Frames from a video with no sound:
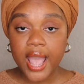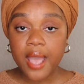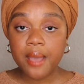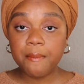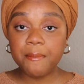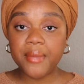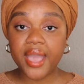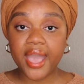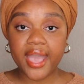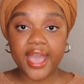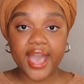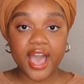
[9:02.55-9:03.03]

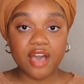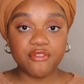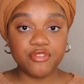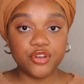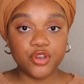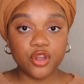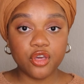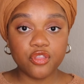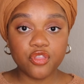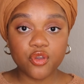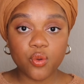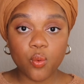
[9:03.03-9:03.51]
May I have
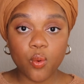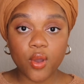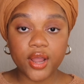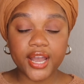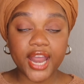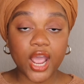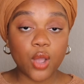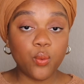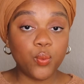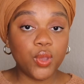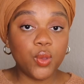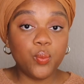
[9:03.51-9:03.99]
another one?
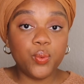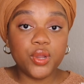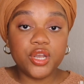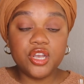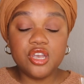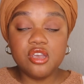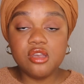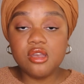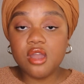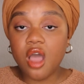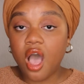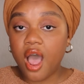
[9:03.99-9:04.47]
And we would
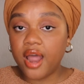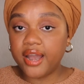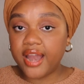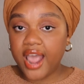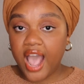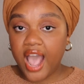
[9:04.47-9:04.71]
not